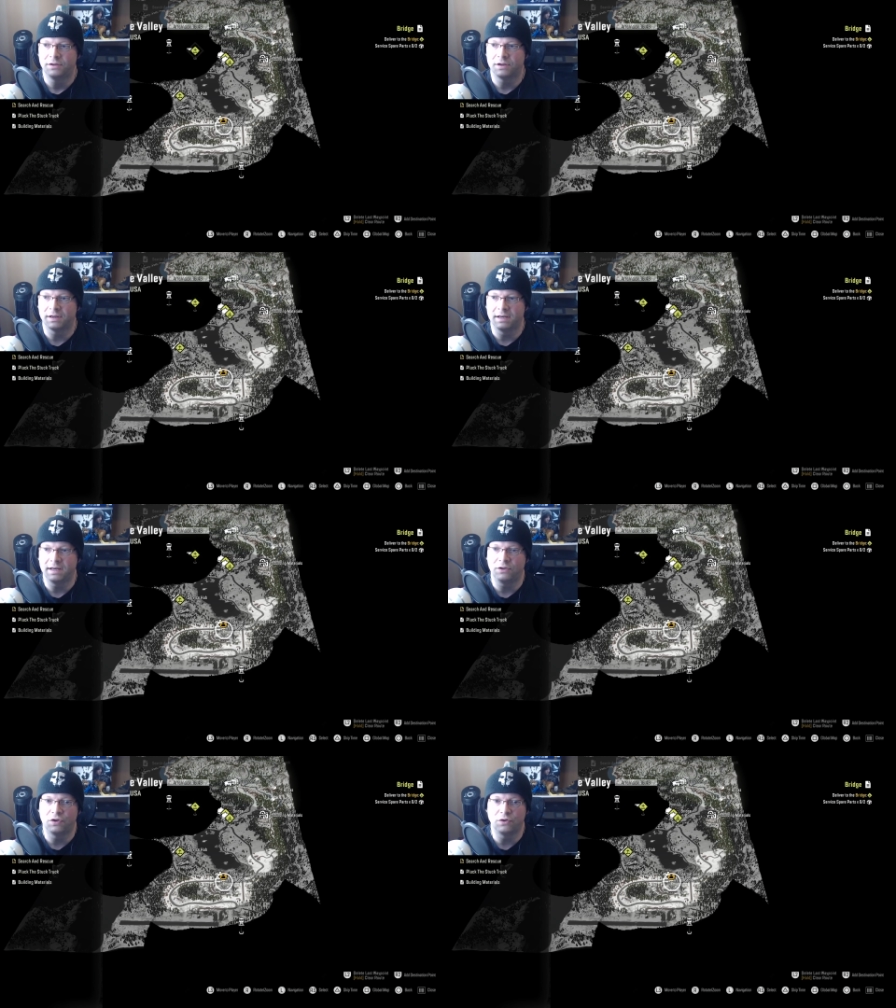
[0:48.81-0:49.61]
You're going to
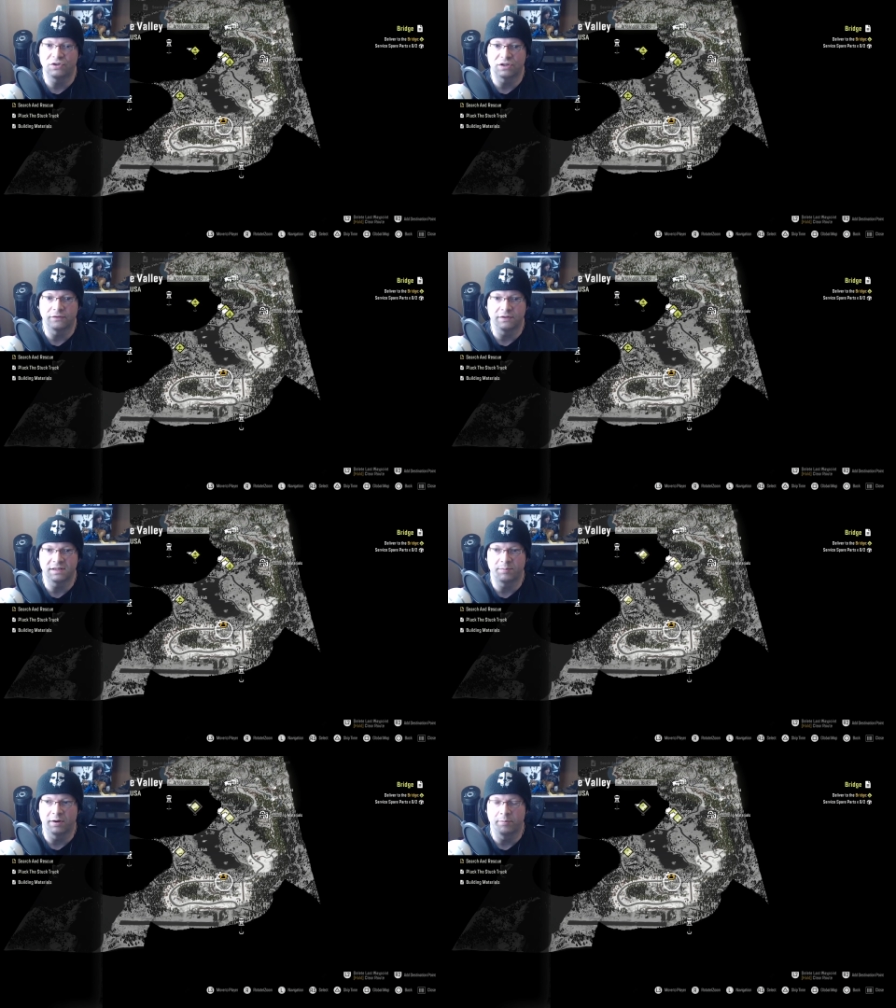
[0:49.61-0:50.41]
need two service
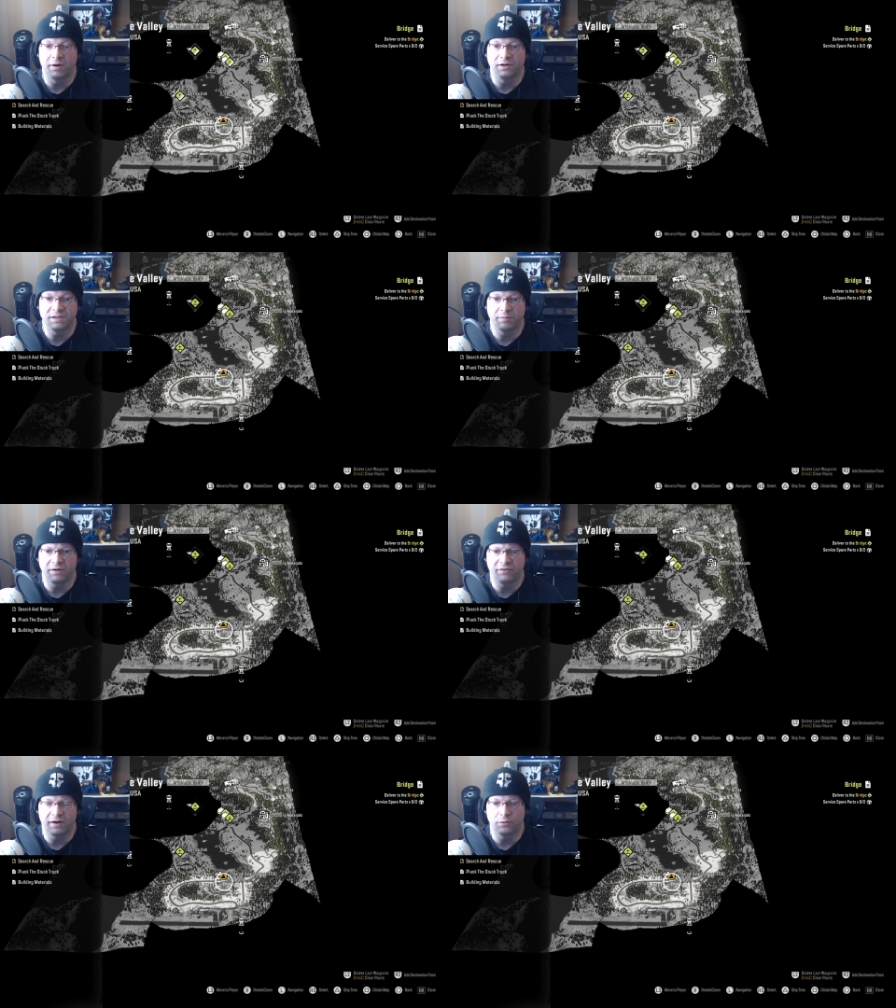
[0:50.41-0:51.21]
spare parts,
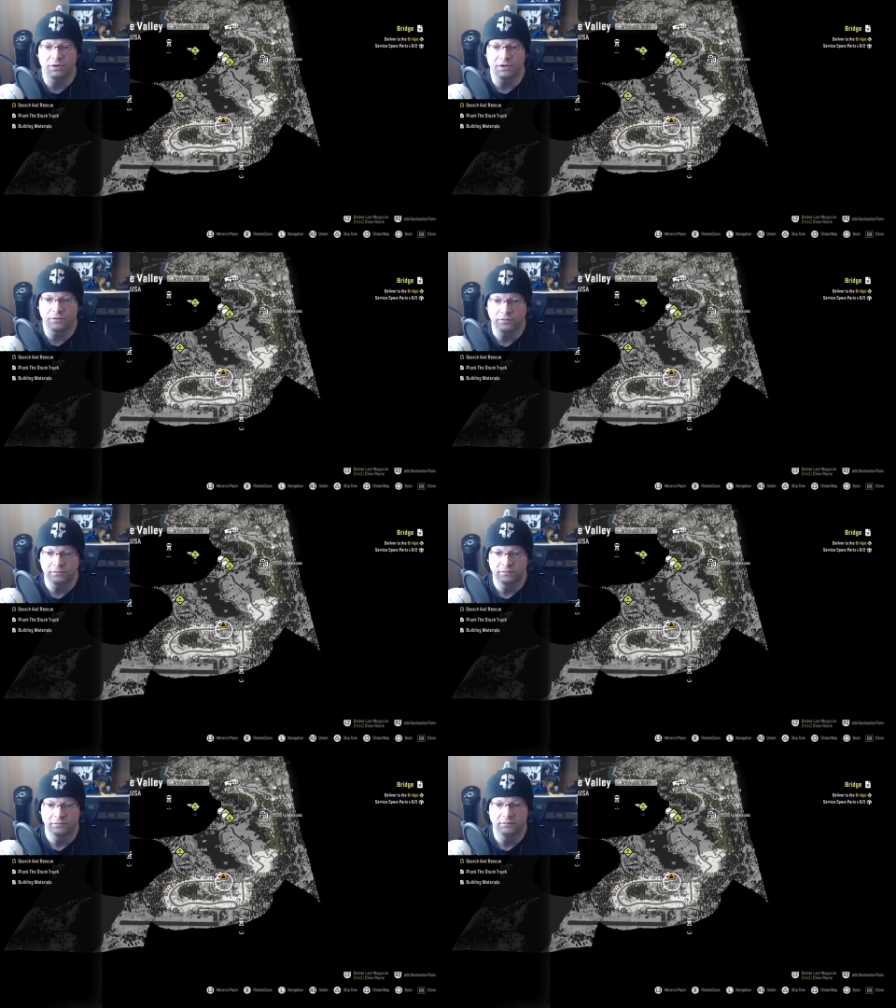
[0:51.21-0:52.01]
but if I were you,
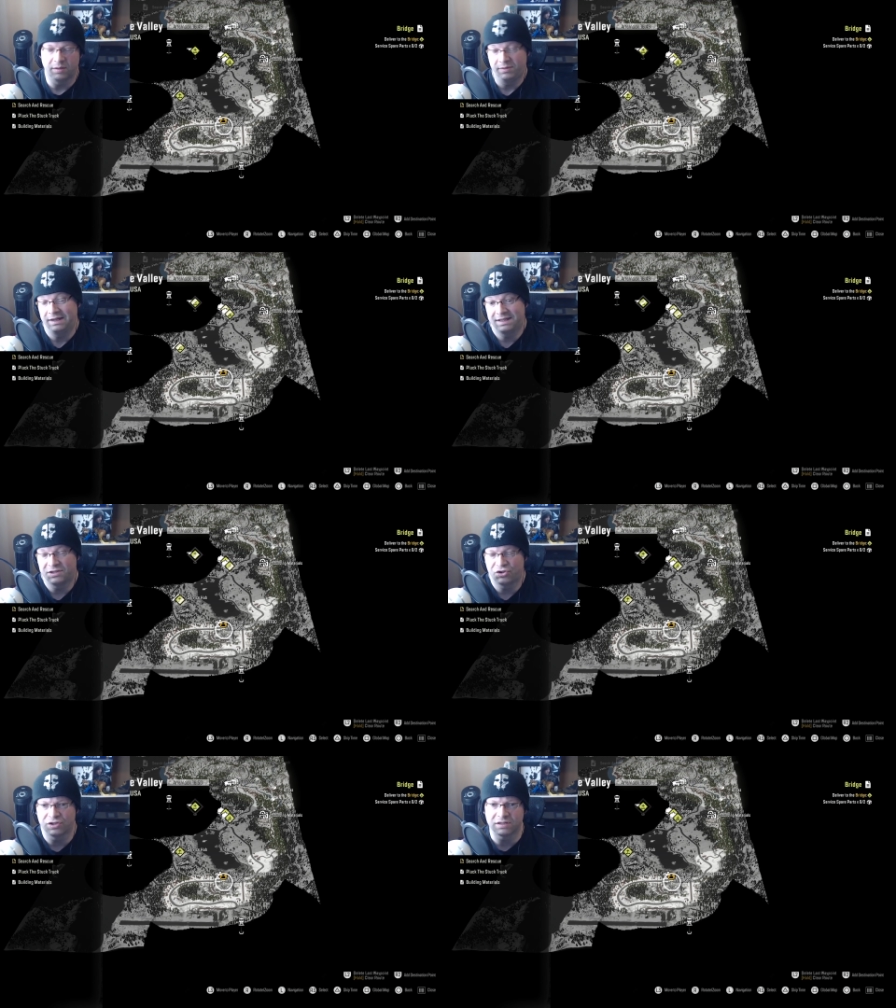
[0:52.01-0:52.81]
I mean, this
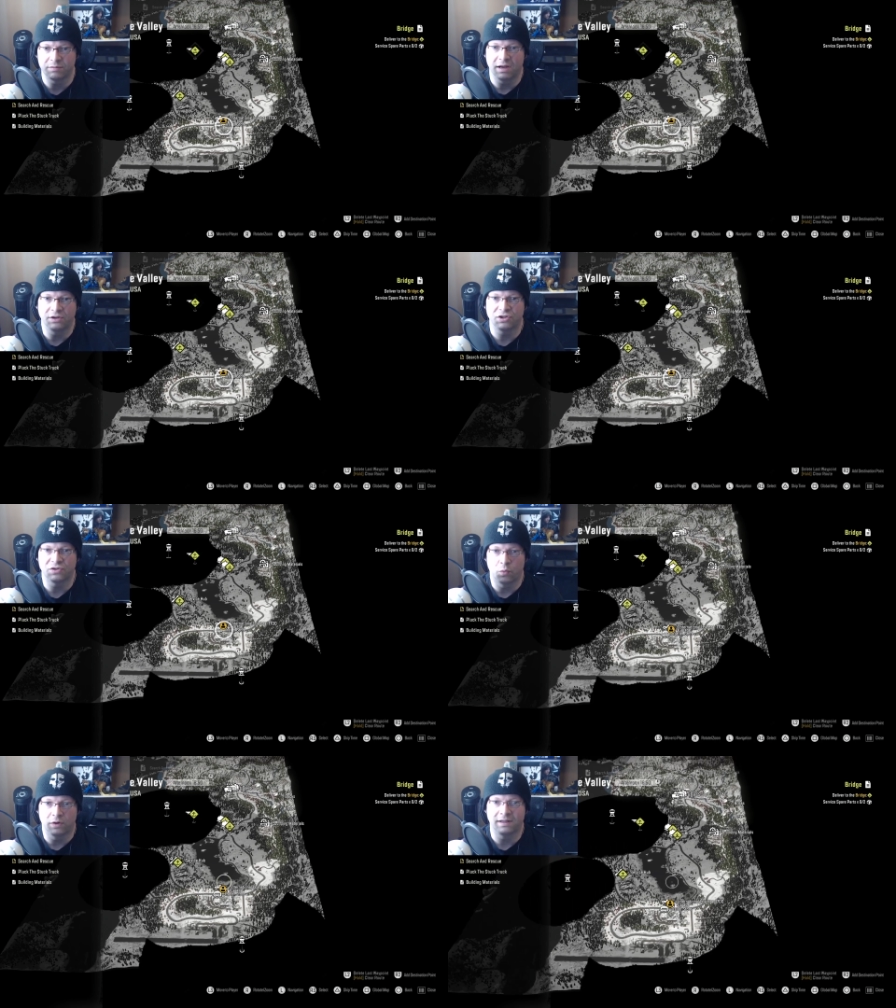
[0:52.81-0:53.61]
is just me, I
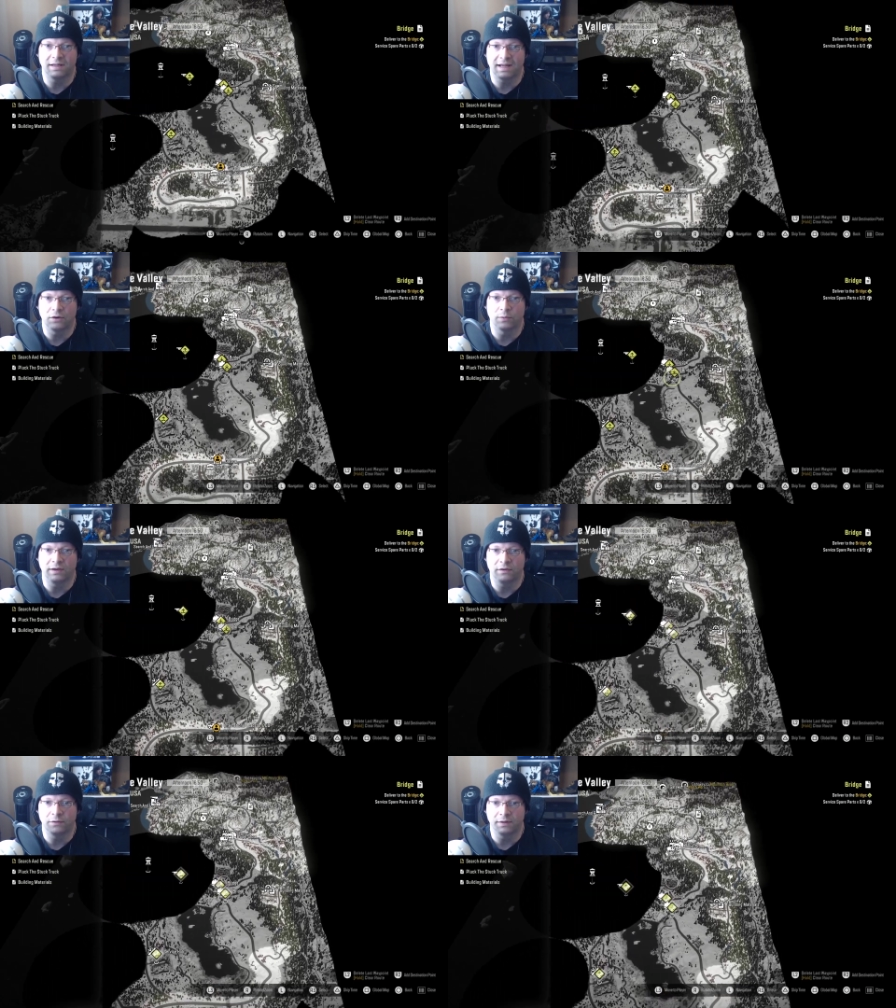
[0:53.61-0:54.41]
just wanted to get
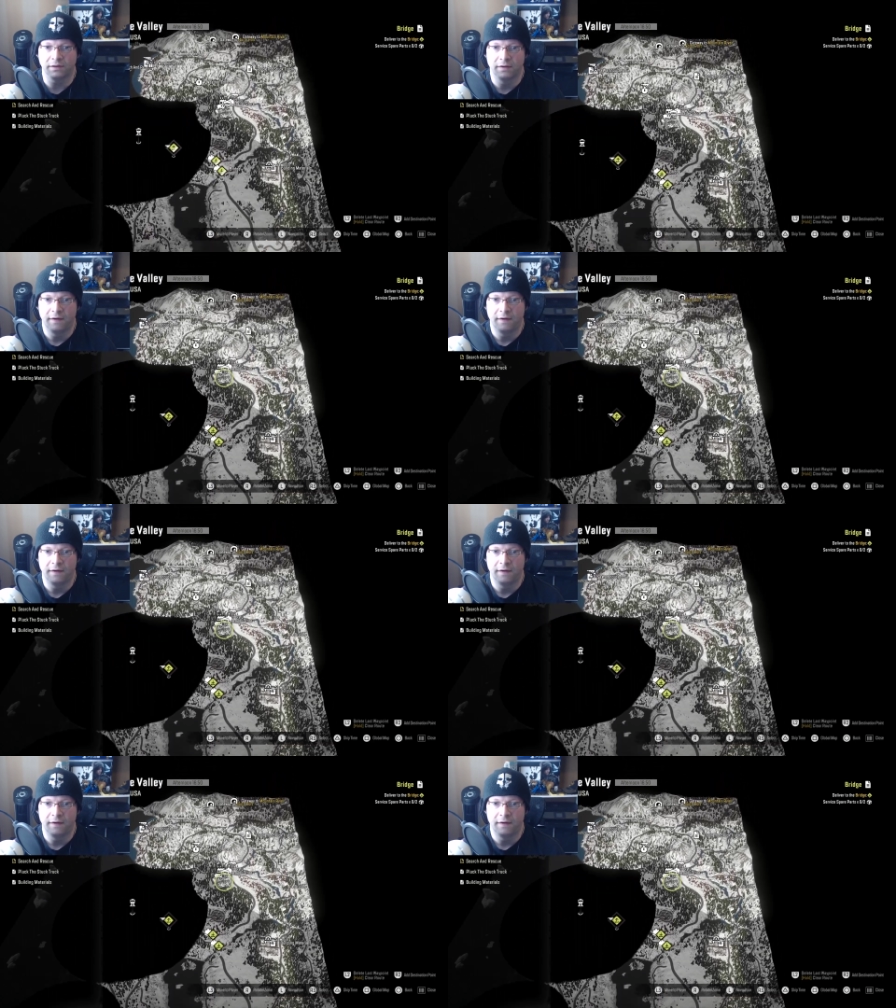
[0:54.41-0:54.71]
right to it.